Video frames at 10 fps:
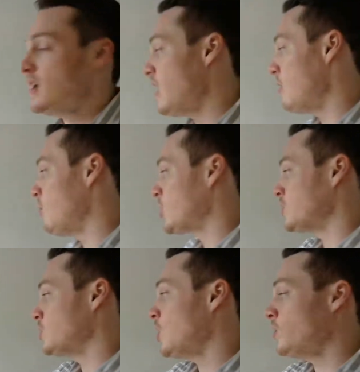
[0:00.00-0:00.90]
At
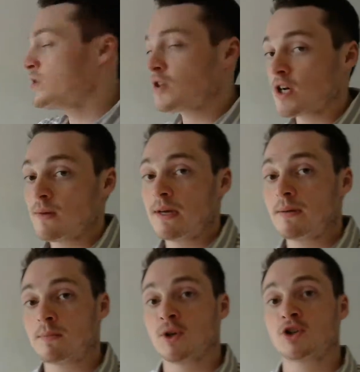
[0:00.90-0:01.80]
market lows, you're going to be
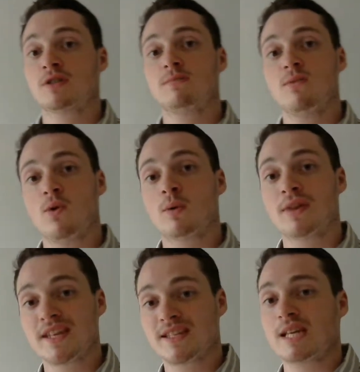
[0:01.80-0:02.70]
able to purchase more with
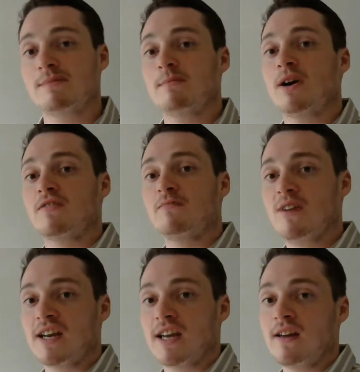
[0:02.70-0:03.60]
the same amount of
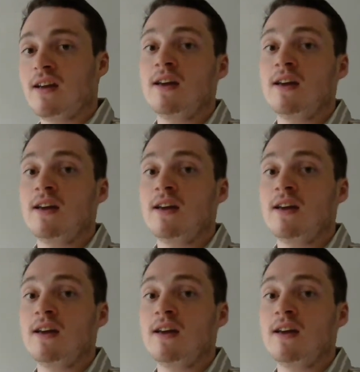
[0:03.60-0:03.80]
money.